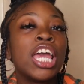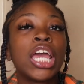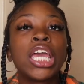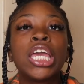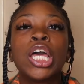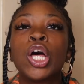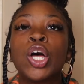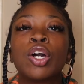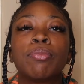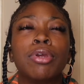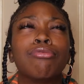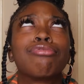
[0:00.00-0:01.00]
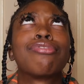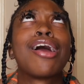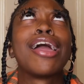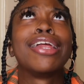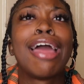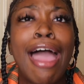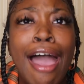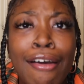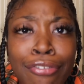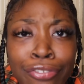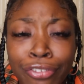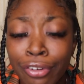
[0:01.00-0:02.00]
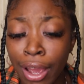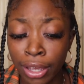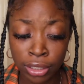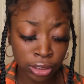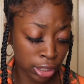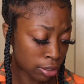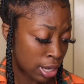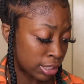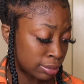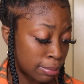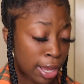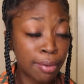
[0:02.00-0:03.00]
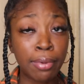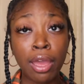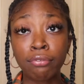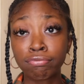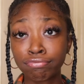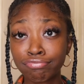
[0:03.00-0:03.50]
He hugged me right after. I said, "That's my man.